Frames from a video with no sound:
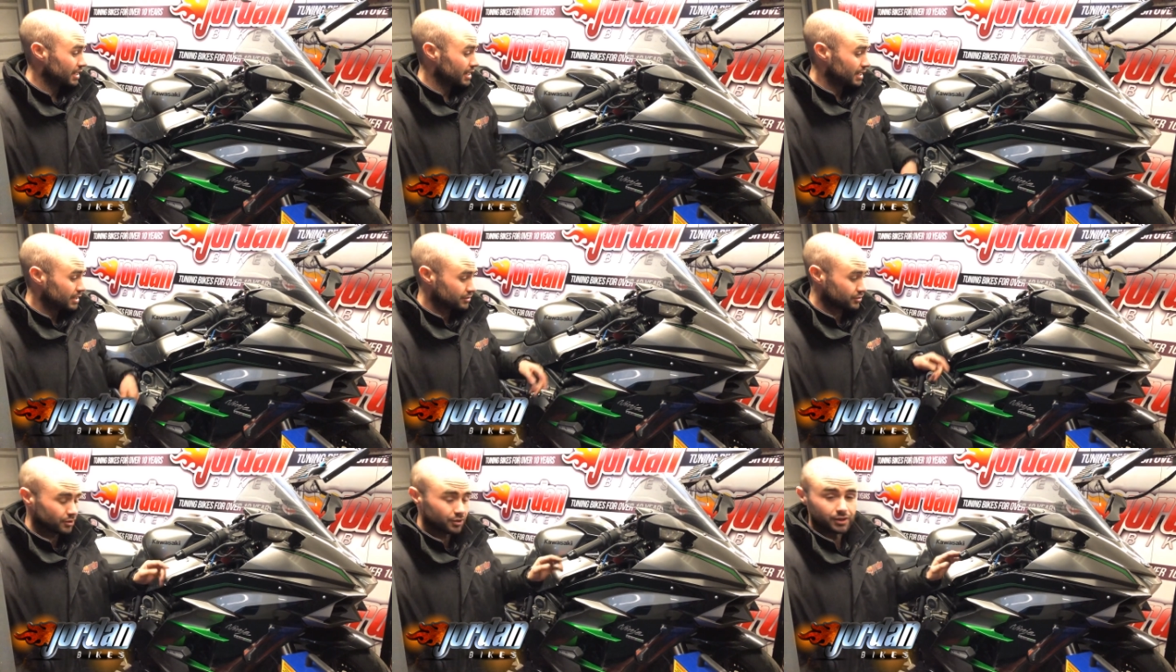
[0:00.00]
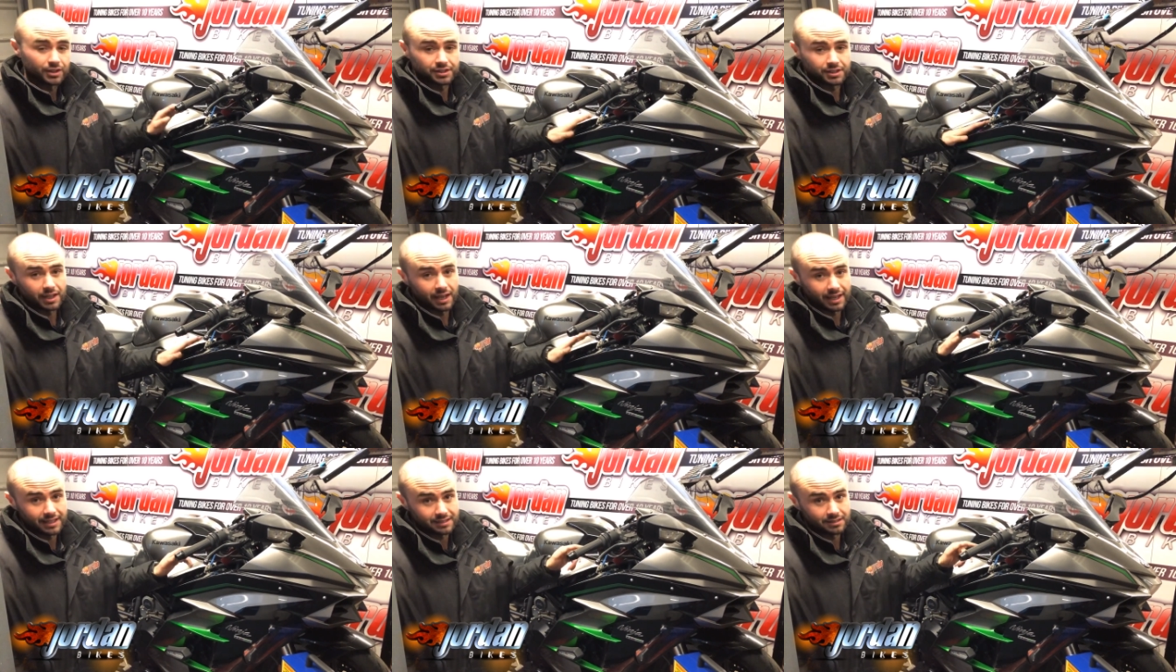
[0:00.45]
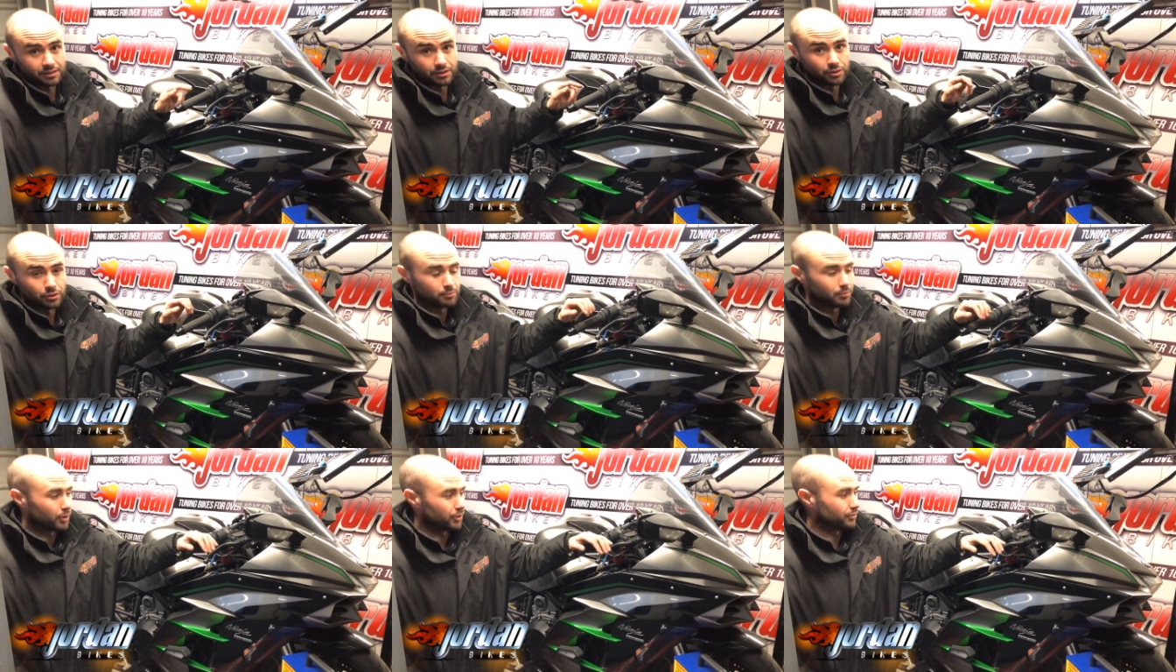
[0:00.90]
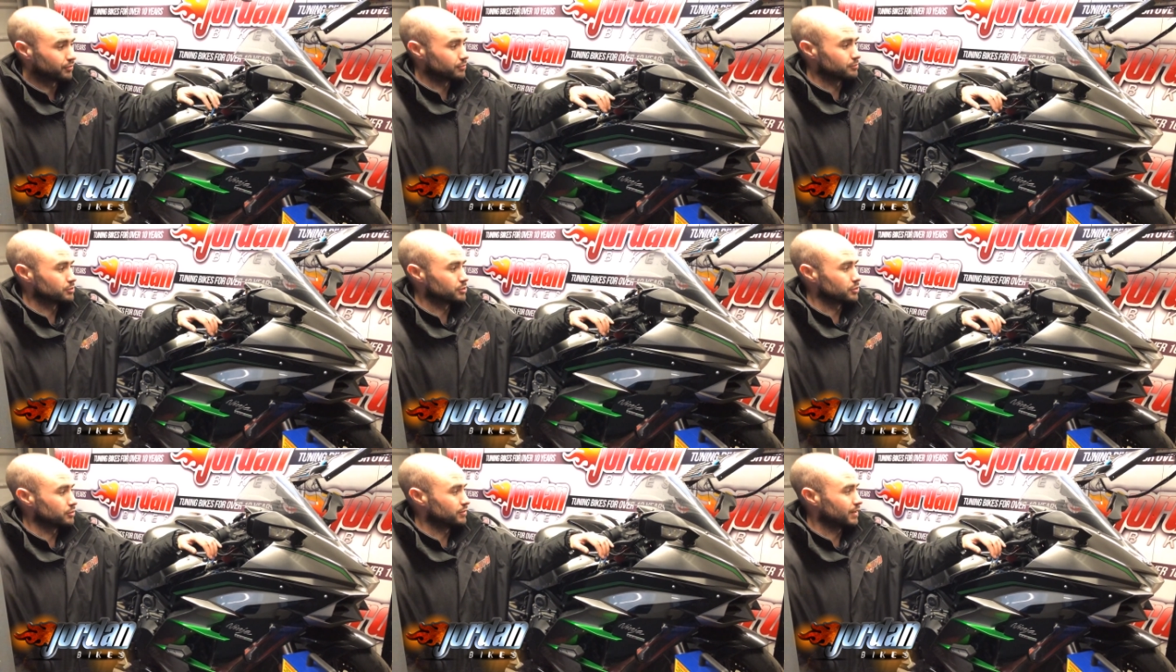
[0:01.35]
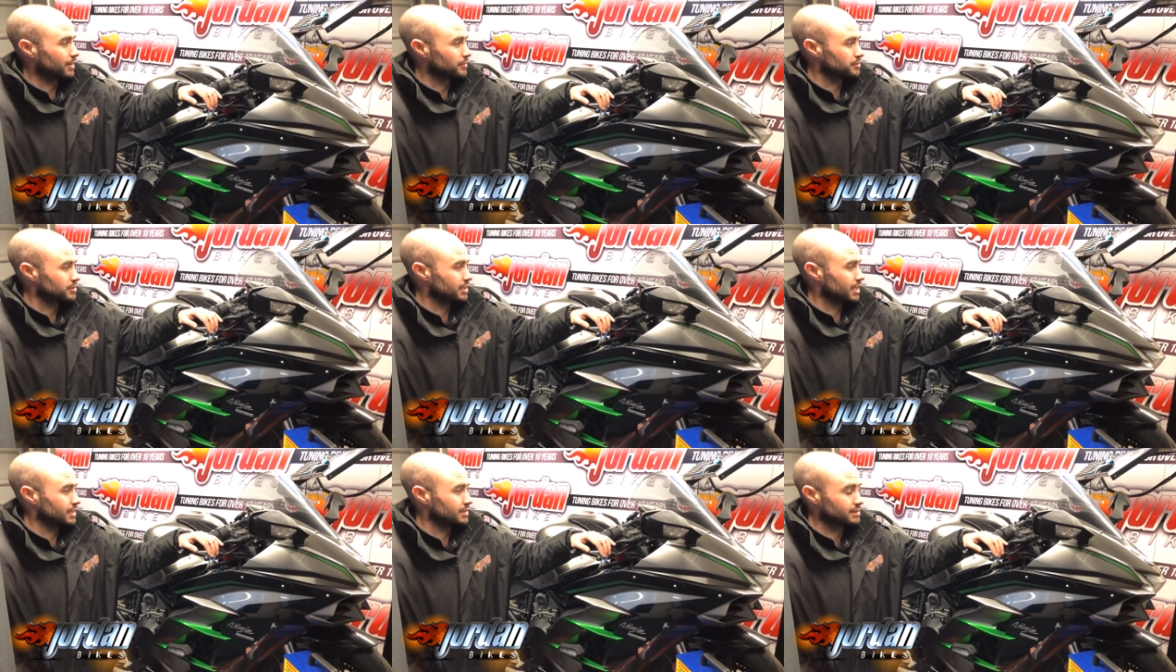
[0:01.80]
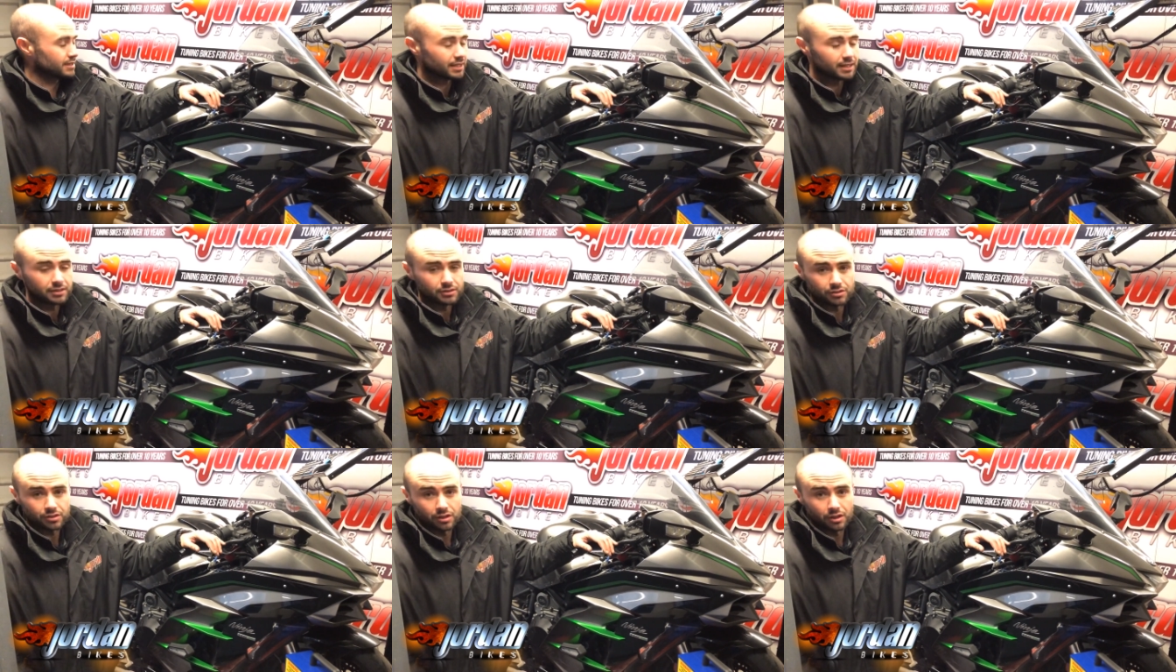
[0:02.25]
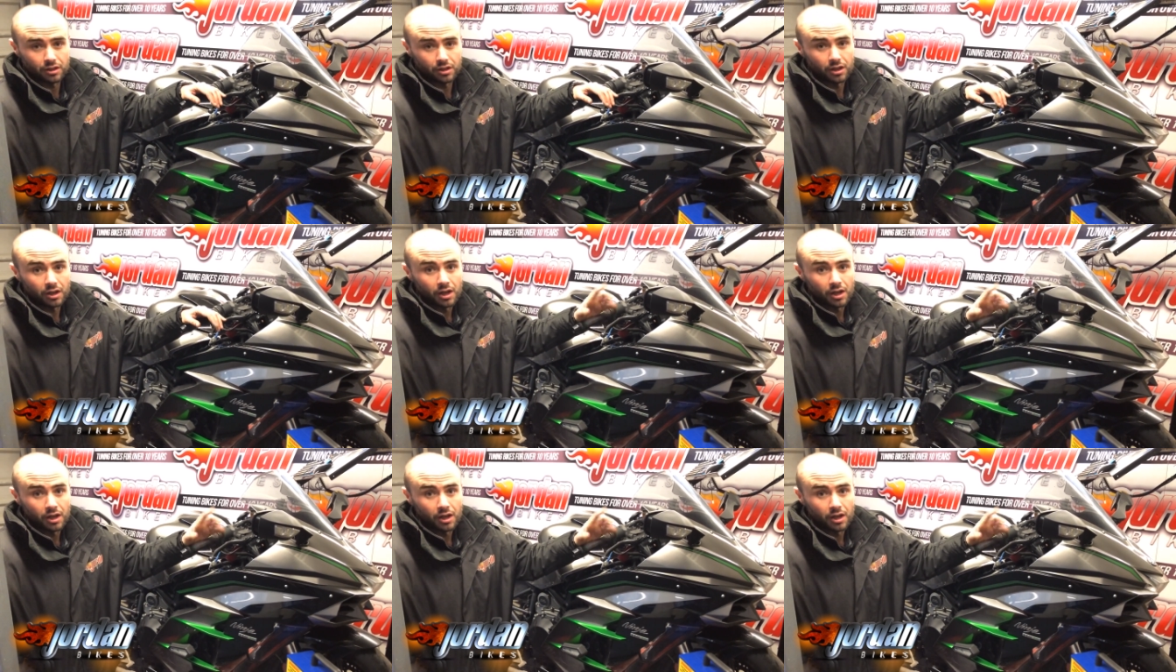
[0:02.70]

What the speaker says: so this is the new model from 2019. So